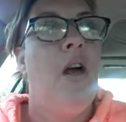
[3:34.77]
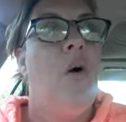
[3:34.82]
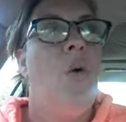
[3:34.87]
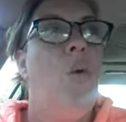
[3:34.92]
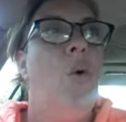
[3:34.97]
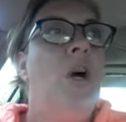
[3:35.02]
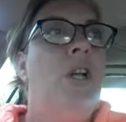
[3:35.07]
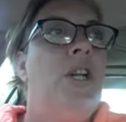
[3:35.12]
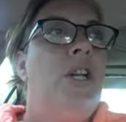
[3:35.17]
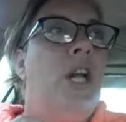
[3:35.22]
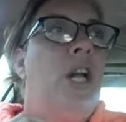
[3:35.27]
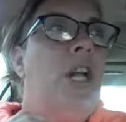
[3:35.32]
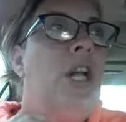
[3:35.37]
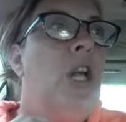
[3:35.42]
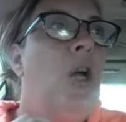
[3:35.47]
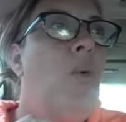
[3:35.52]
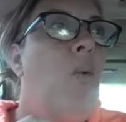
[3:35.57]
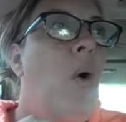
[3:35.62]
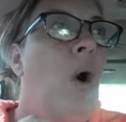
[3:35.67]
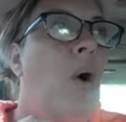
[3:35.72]
What do
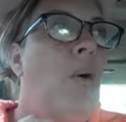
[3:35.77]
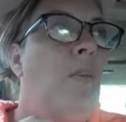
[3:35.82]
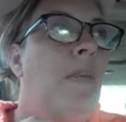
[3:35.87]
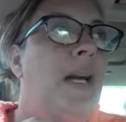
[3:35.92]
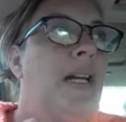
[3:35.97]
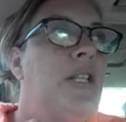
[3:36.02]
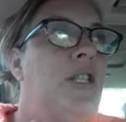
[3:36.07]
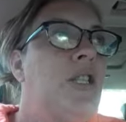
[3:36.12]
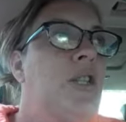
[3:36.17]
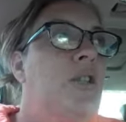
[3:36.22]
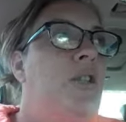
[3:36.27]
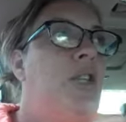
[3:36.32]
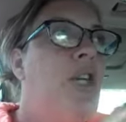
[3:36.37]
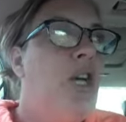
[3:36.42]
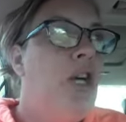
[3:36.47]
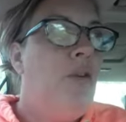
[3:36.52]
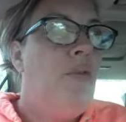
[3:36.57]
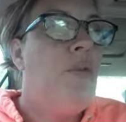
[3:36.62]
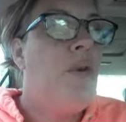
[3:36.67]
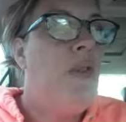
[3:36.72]
you want me to
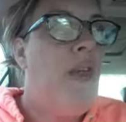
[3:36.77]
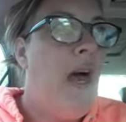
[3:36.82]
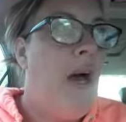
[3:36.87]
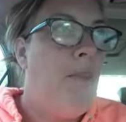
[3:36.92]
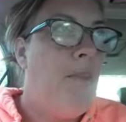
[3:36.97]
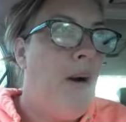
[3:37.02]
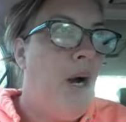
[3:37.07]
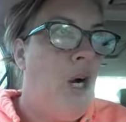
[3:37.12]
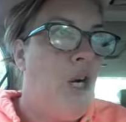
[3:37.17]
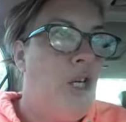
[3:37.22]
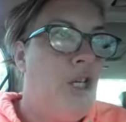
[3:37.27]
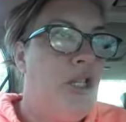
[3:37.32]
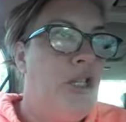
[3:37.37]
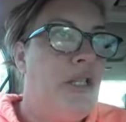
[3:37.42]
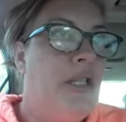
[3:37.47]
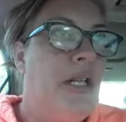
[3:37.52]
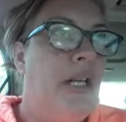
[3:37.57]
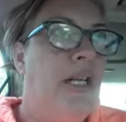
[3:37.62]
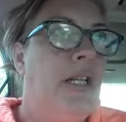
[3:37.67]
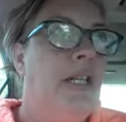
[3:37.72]
do for that
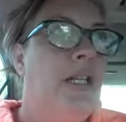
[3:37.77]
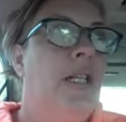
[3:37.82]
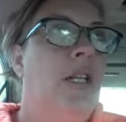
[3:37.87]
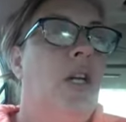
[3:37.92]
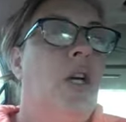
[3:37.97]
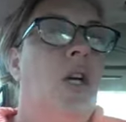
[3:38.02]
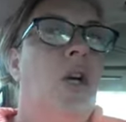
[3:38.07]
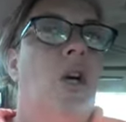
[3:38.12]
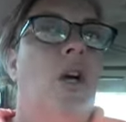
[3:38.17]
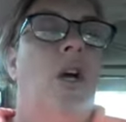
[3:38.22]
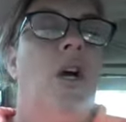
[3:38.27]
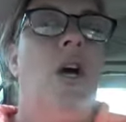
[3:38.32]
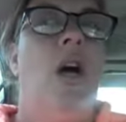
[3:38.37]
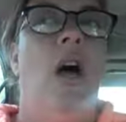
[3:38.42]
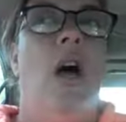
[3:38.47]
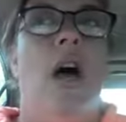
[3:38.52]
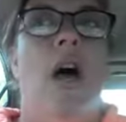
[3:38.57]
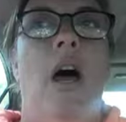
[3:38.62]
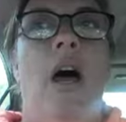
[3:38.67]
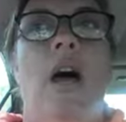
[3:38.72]
person?
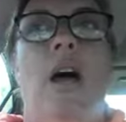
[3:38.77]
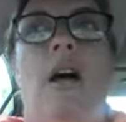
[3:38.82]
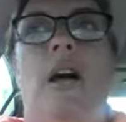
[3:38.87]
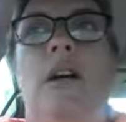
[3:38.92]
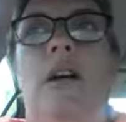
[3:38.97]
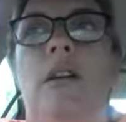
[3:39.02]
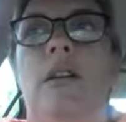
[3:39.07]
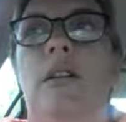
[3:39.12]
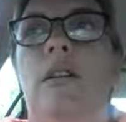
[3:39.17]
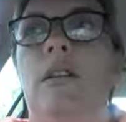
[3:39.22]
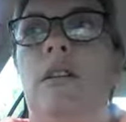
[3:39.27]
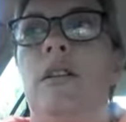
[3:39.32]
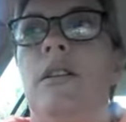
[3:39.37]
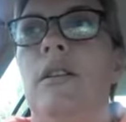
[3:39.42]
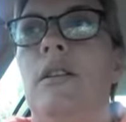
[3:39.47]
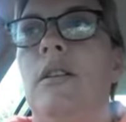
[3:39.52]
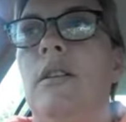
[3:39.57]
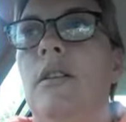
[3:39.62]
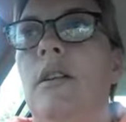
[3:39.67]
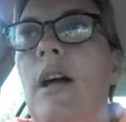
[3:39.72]
Uh,
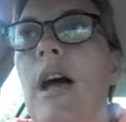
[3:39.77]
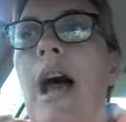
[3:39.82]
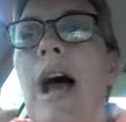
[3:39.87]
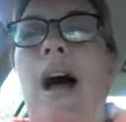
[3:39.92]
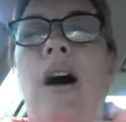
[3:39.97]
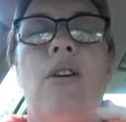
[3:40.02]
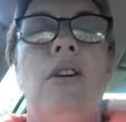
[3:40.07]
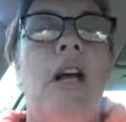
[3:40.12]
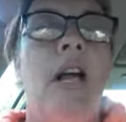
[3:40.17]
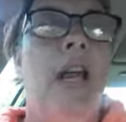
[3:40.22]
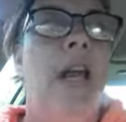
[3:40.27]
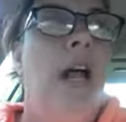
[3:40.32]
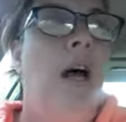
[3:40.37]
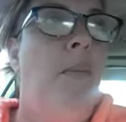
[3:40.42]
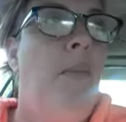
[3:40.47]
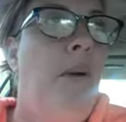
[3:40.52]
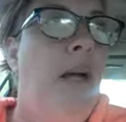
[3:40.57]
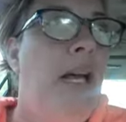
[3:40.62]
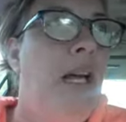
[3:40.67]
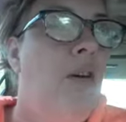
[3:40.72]
how can I
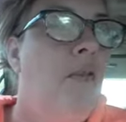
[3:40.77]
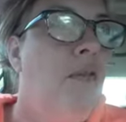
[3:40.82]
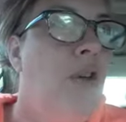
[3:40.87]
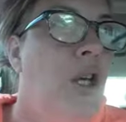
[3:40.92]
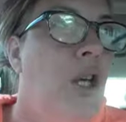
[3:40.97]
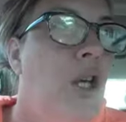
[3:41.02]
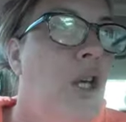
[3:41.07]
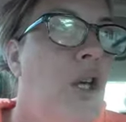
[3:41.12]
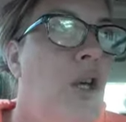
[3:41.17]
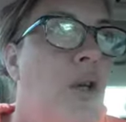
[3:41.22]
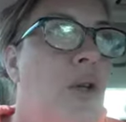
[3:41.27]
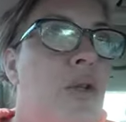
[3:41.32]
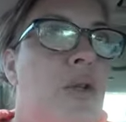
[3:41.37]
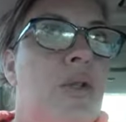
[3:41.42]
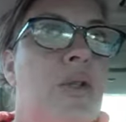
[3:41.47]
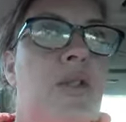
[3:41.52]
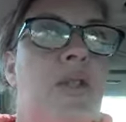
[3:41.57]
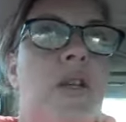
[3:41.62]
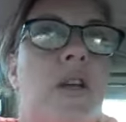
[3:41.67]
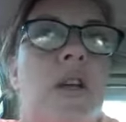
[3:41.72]
be of
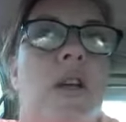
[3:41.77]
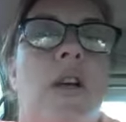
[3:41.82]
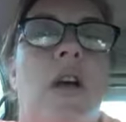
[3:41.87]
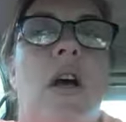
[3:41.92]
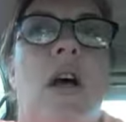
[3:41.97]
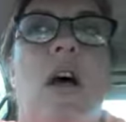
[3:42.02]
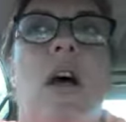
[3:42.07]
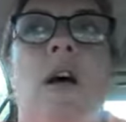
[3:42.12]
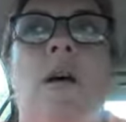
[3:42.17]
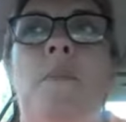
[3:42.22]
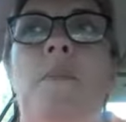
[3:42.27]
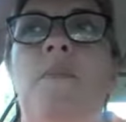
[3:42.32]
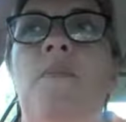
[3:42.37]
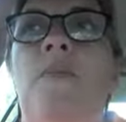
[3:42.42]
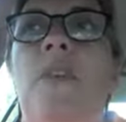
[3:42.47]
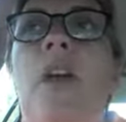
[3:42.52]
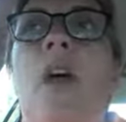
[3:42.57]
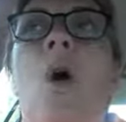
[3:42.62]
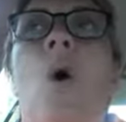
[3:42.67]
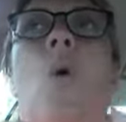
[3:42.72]
use? Um,
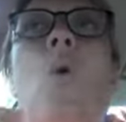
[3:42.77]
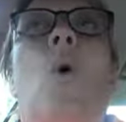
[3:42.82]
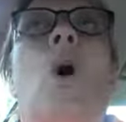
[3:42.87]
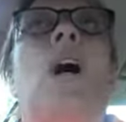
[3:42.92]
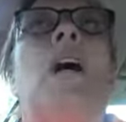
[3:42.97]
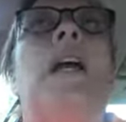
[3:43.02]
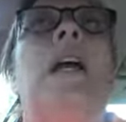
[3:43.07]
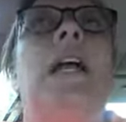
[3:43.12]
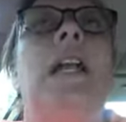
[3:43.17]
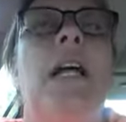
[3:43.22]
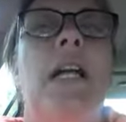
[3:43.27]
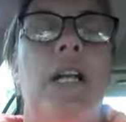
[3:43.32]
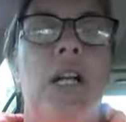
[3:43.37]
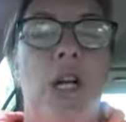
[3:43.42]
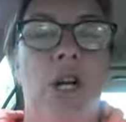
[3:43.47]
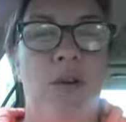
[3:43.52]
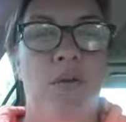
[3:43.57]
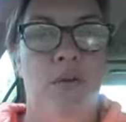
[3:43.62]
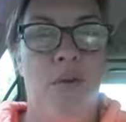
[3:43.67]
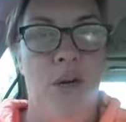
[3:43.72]
what can I
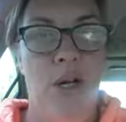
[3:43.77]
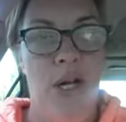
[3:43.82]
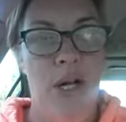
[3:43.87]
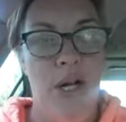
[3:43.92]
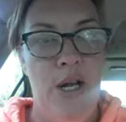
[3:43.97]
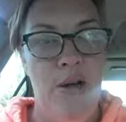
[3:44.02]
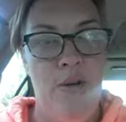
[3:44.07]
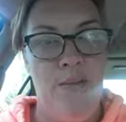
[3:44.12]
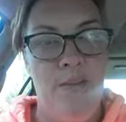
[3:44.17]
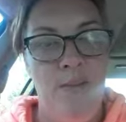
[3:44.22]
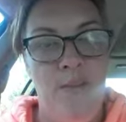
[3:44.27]
do for you?